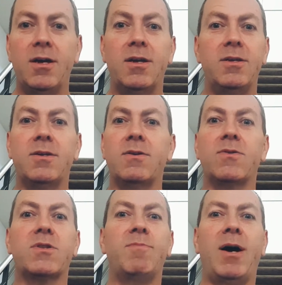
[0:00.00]
You can
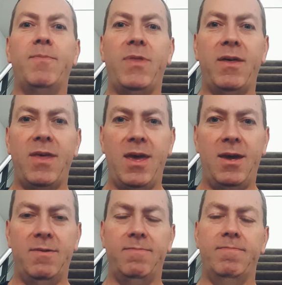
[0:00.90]
look them up, they're there.
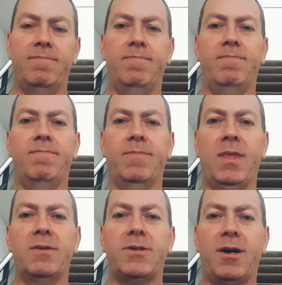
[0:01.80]

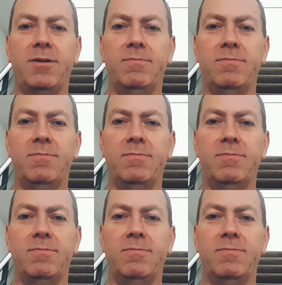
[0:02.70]
So